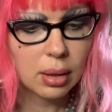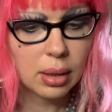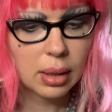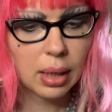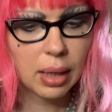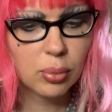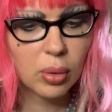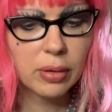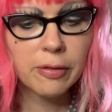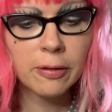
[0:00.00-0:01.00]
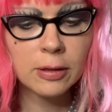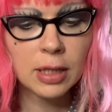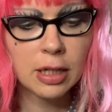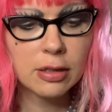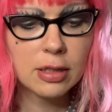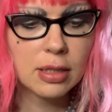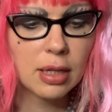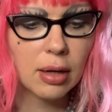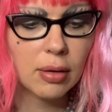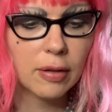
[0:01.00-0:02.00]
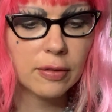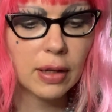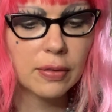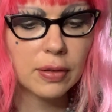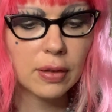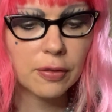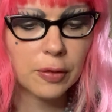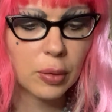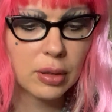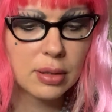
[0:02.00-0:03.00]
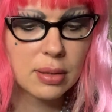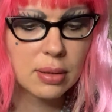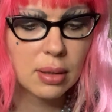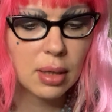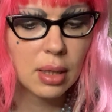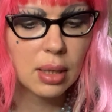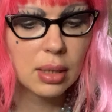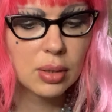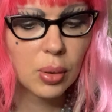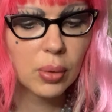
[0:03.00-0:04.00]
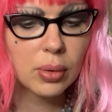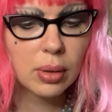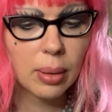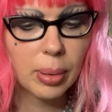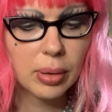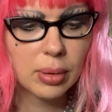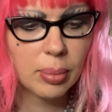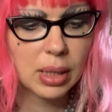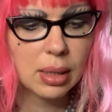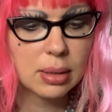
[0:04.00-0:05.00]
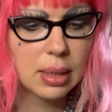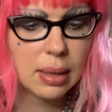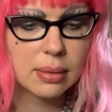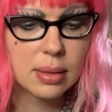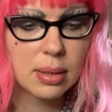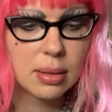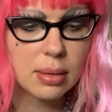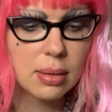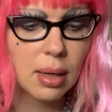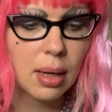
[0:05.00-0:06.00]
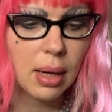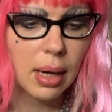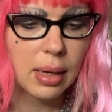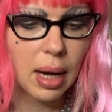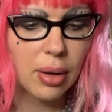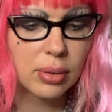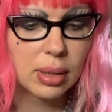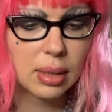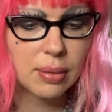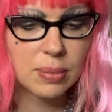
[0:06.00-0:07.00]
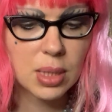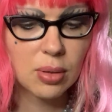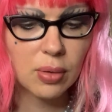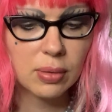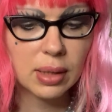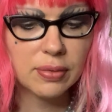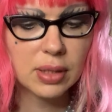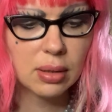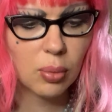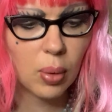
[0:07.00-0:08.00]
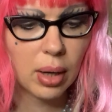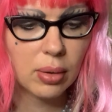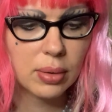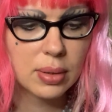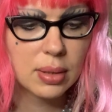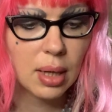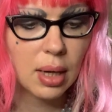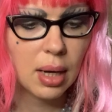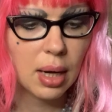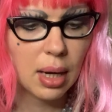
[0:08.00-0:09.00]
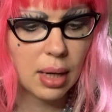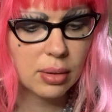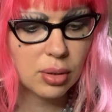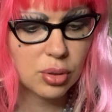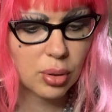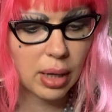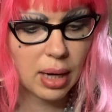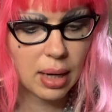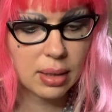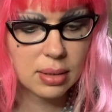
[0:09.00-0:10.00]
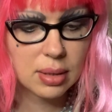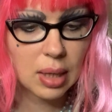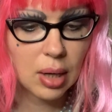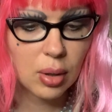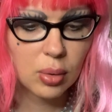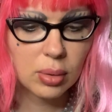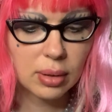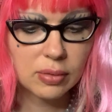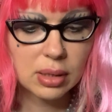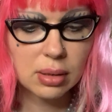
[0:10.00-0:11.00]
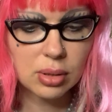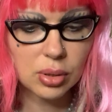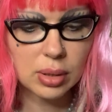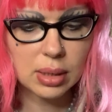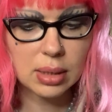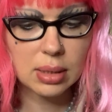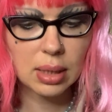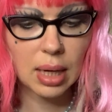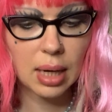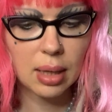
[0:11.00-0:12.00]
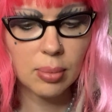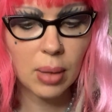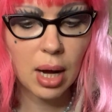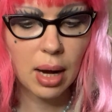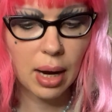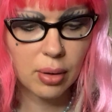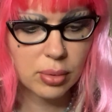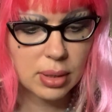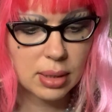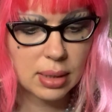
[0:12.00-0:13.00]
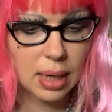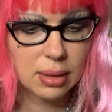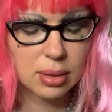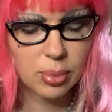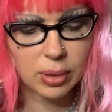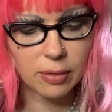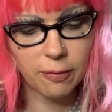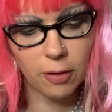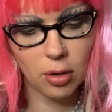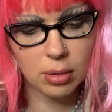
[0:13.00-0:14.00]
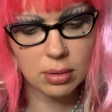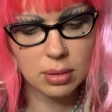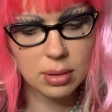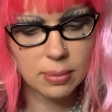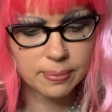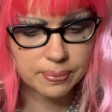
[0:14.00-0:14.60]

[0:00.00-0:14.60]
He had wonderful tales to tell of life in the forest. He told about the midnight dances, and how the nymphs who lived in the wells and the dryads who lived in the trees came out to dance with the fauns.